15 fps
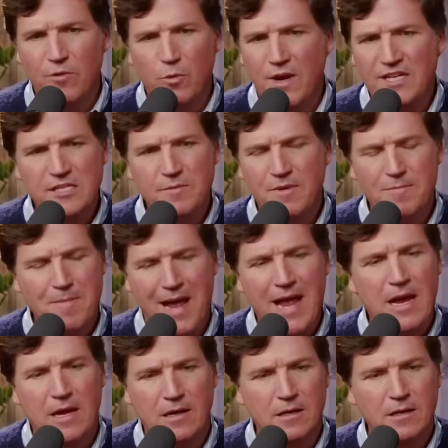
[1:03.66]
a right to be
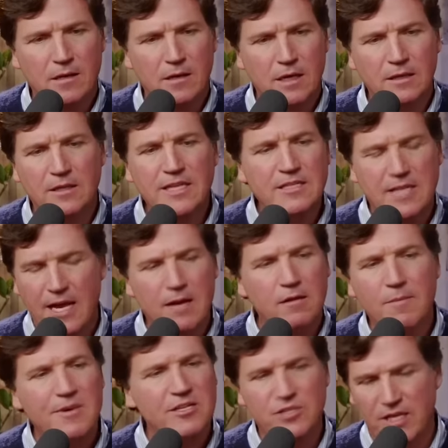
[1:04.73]
mad, at least, and
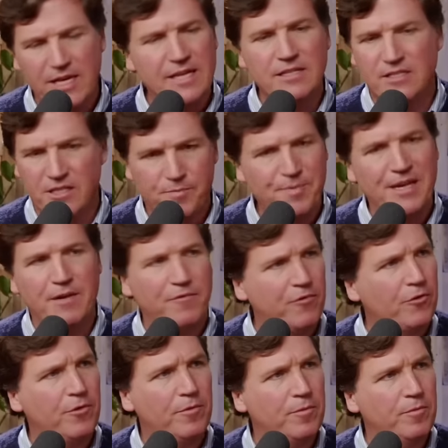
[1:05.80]
let me just again speak
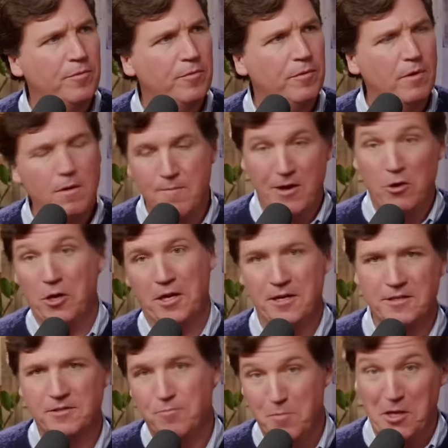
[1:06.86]
for
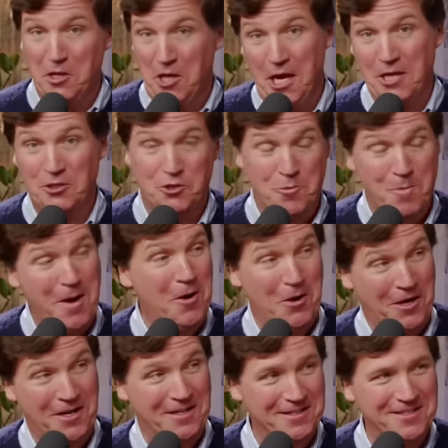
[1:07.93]
Americans, middle aged
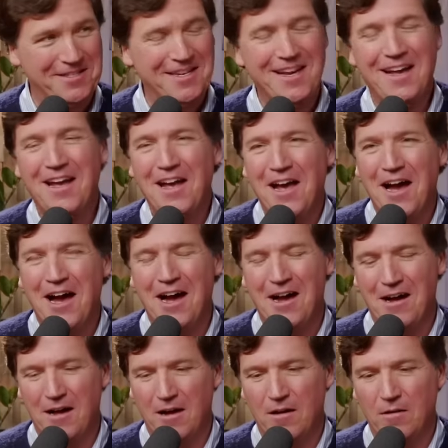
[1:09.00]
Americans,
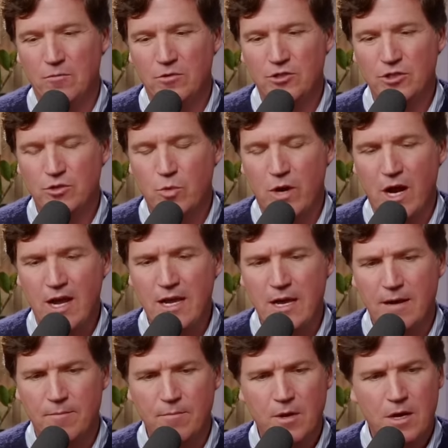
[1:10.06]
uh, which is what I
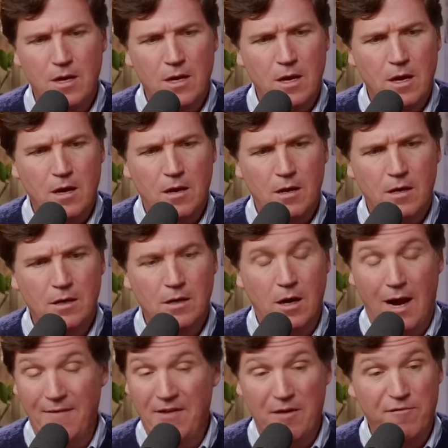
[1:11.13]
am. You know,
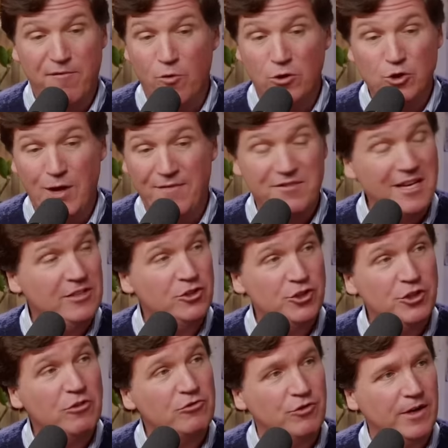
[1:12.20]
I've got four draft age
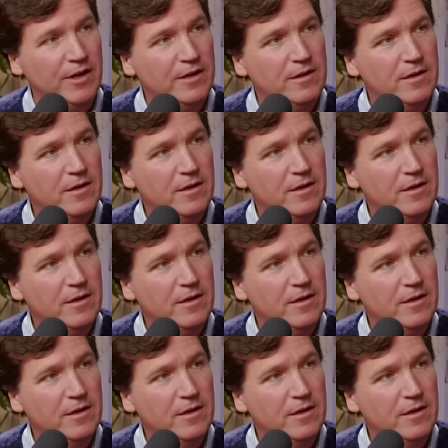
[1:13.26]
children.